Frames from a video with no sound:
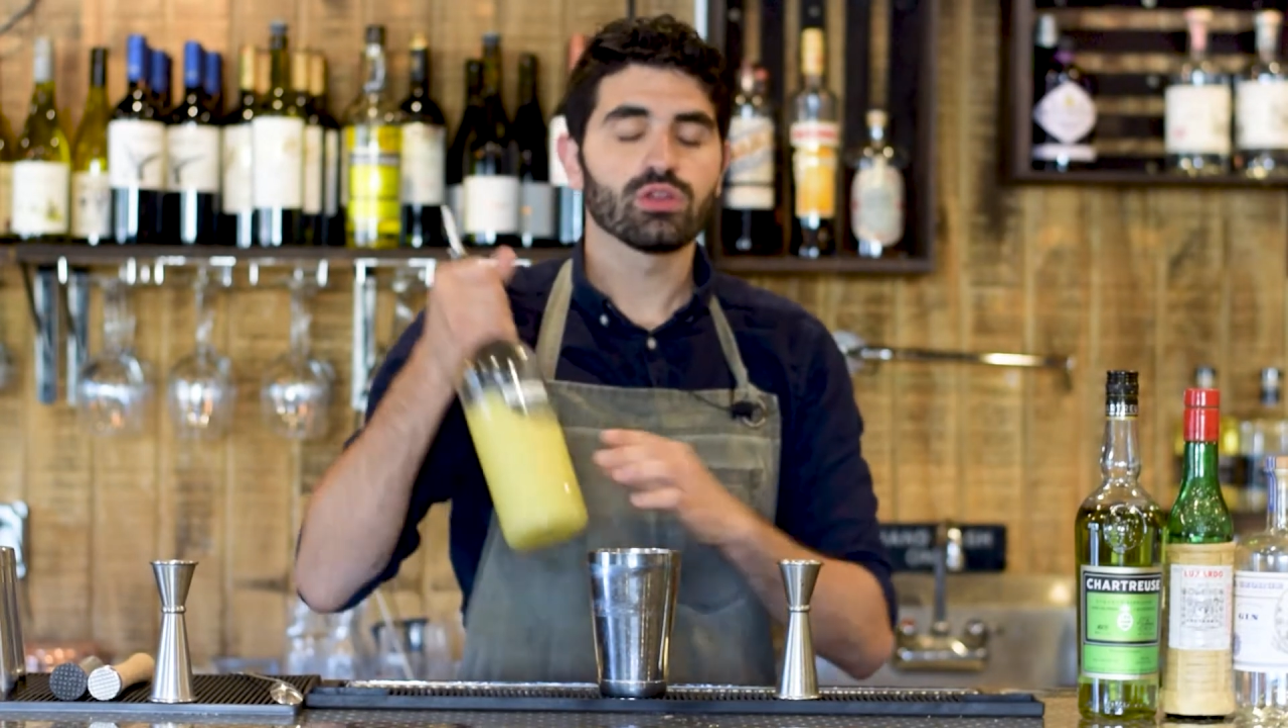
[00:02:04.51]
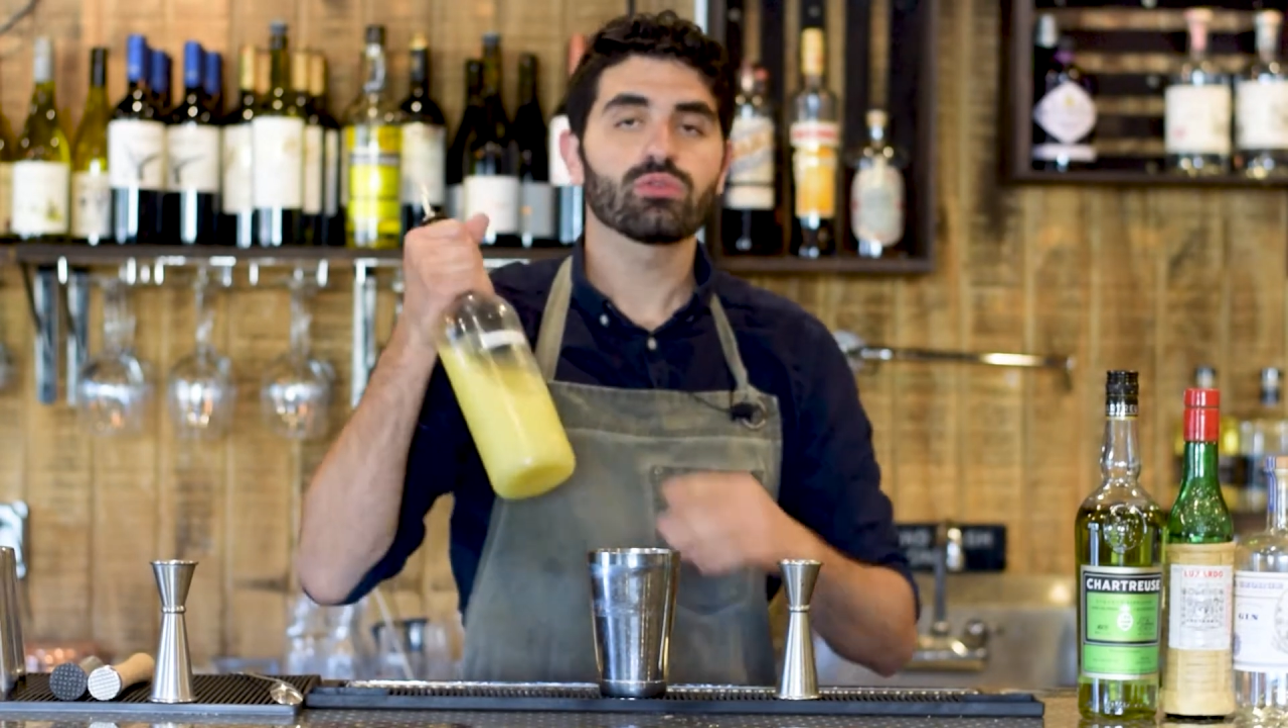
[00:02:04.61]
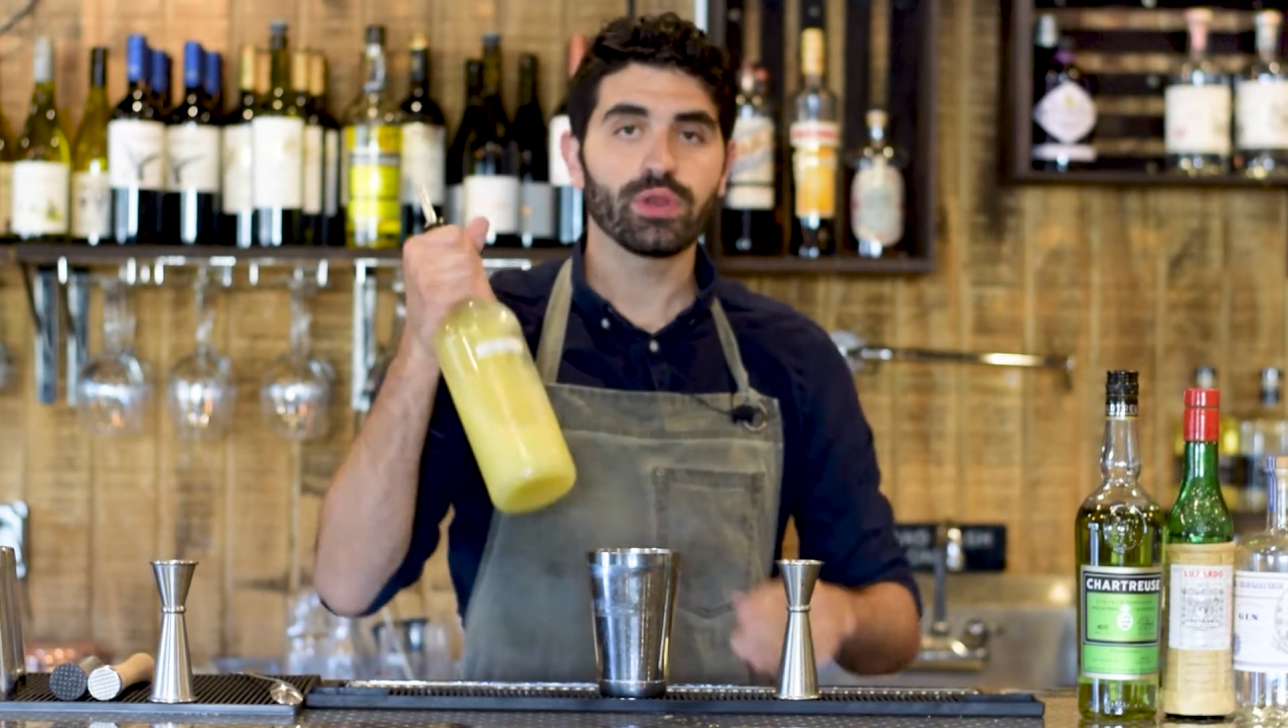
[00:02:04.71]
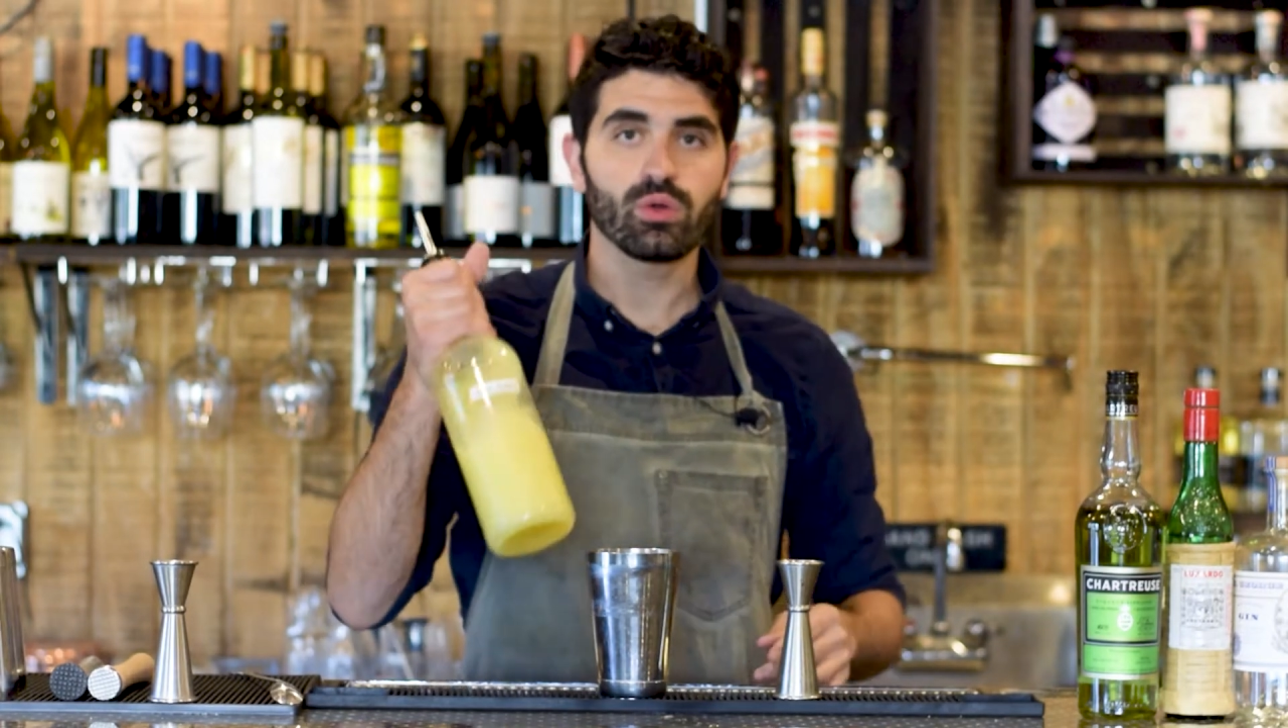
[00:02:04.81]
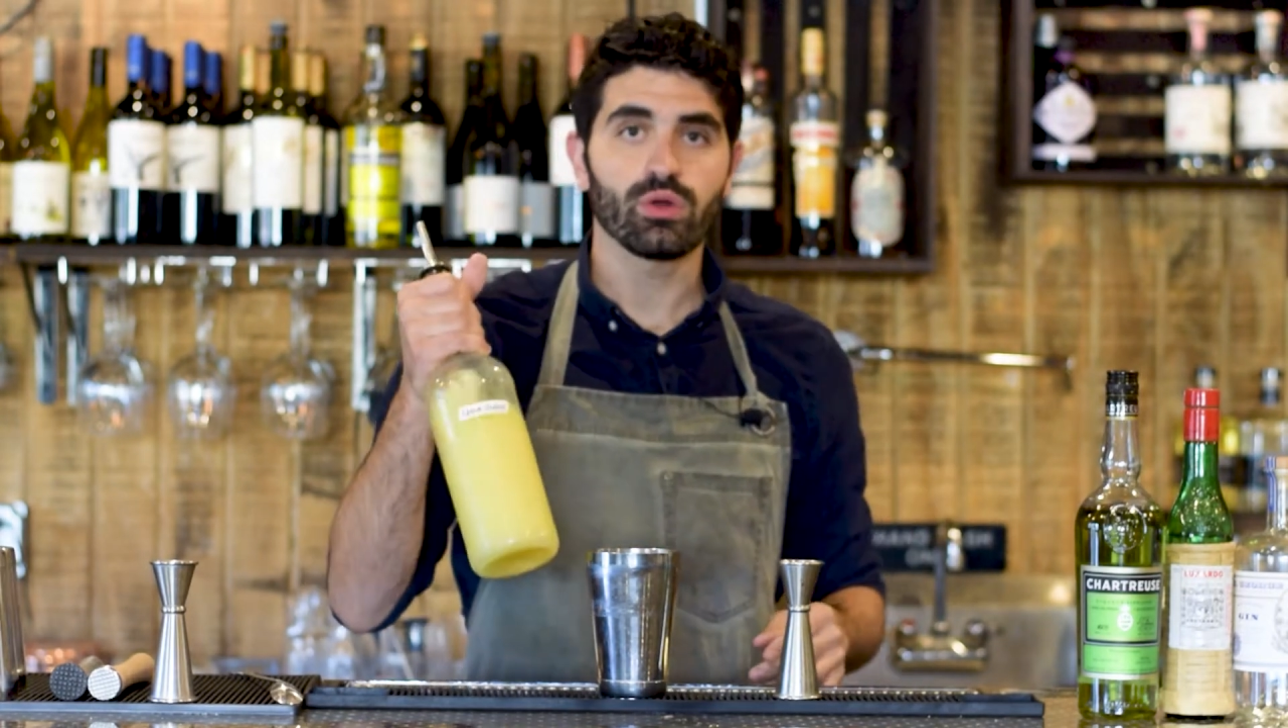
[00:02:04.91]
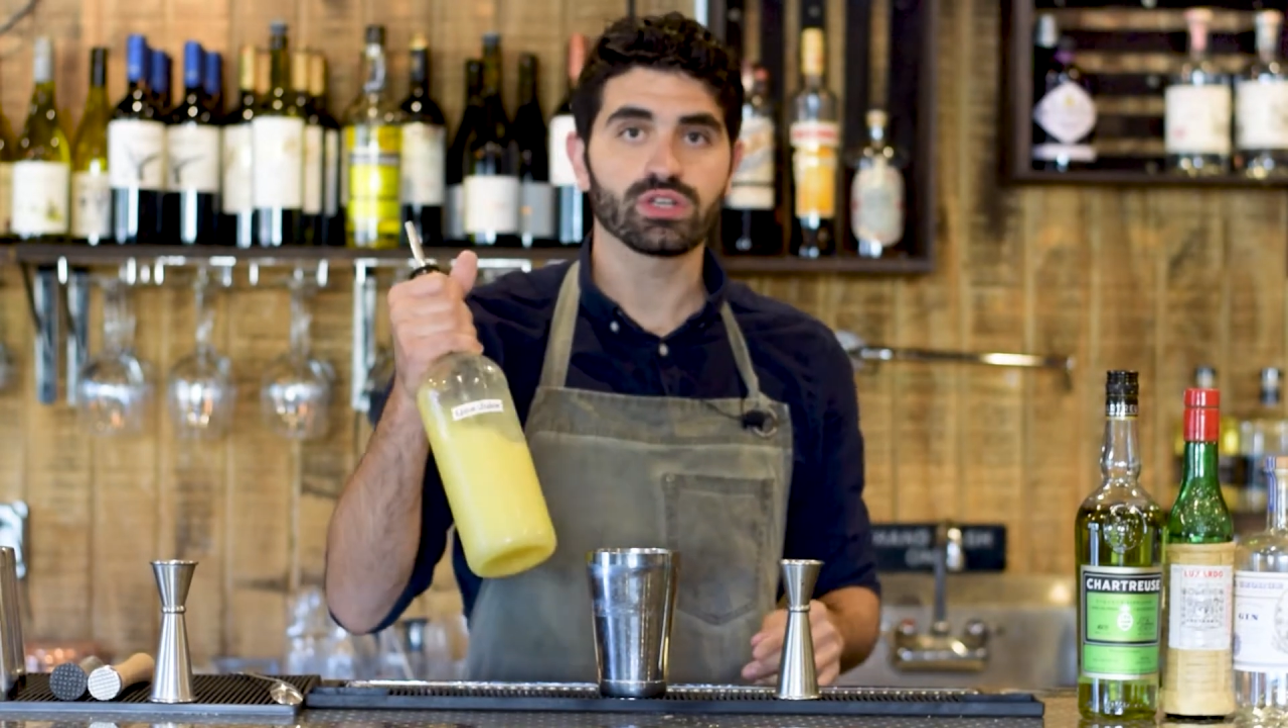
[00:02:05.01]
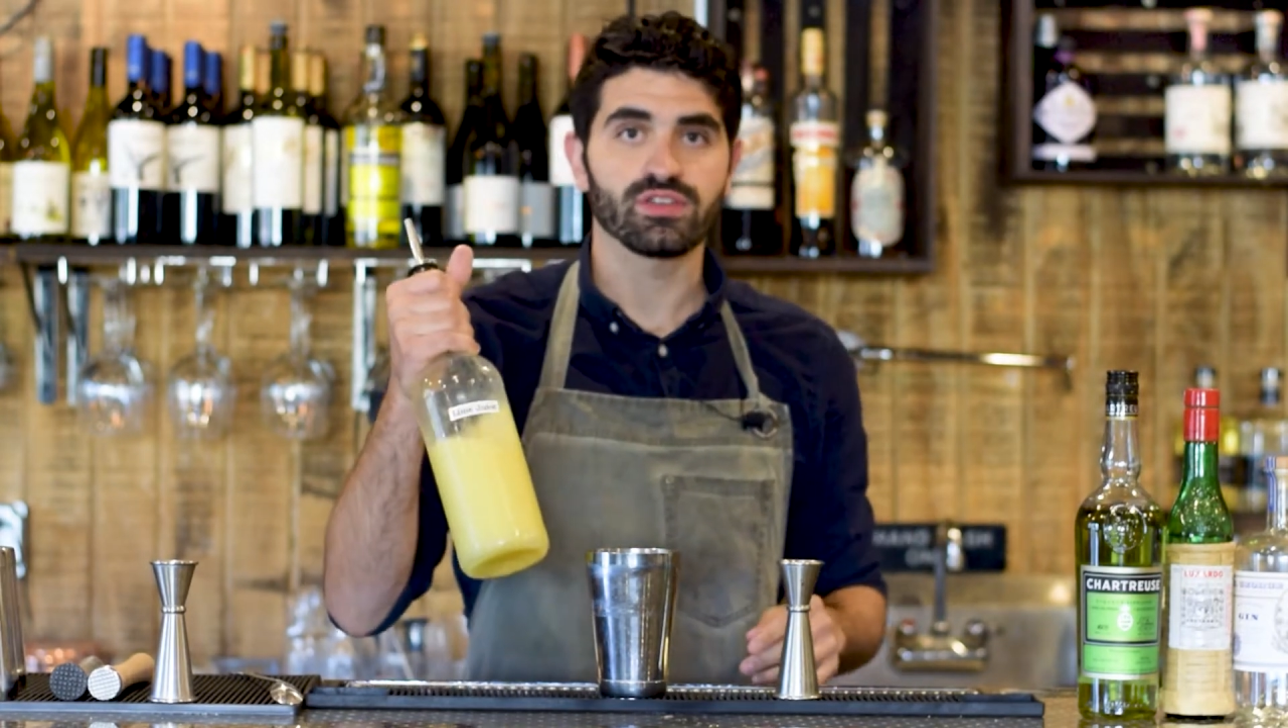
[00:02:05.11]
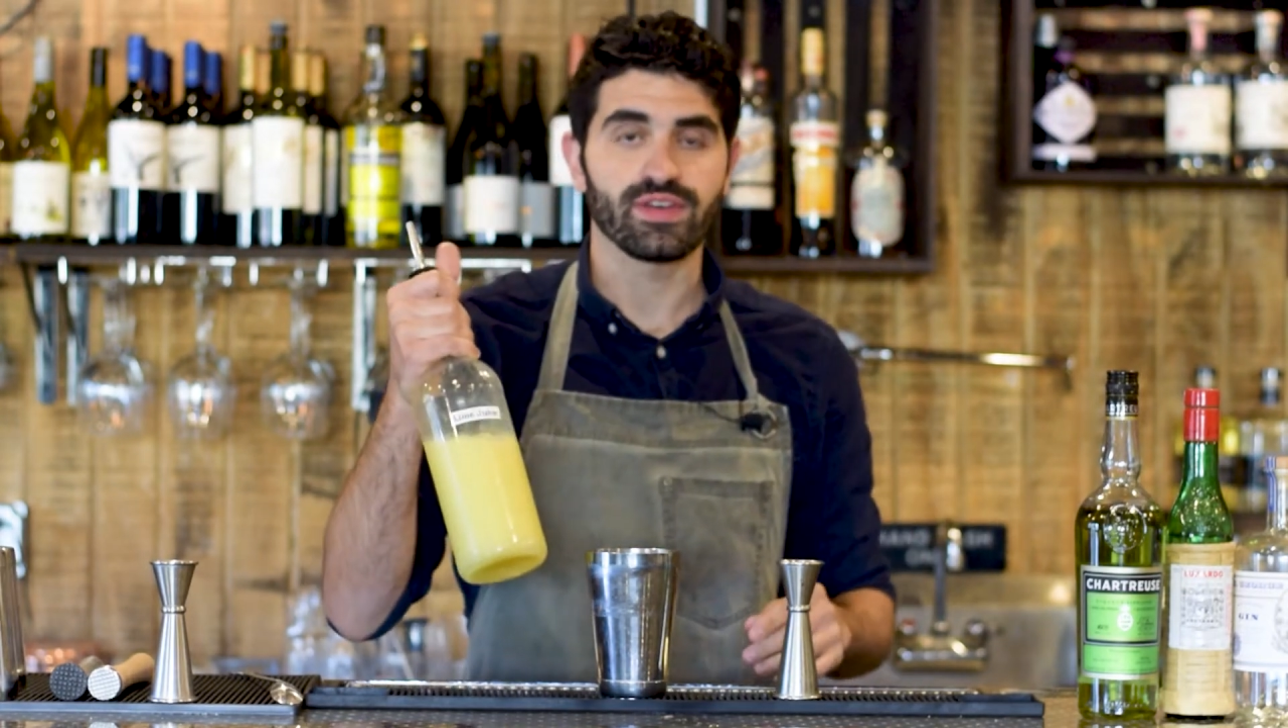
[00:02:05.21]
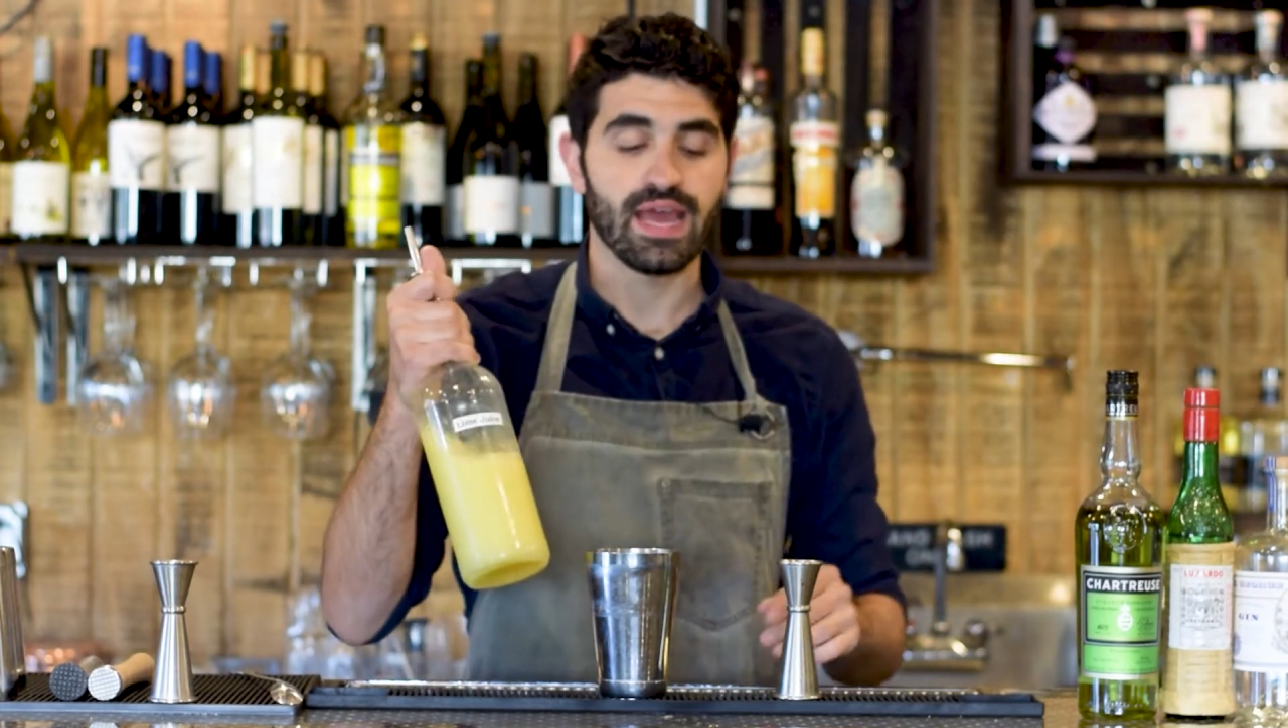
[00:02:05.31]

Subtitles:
3/4 of an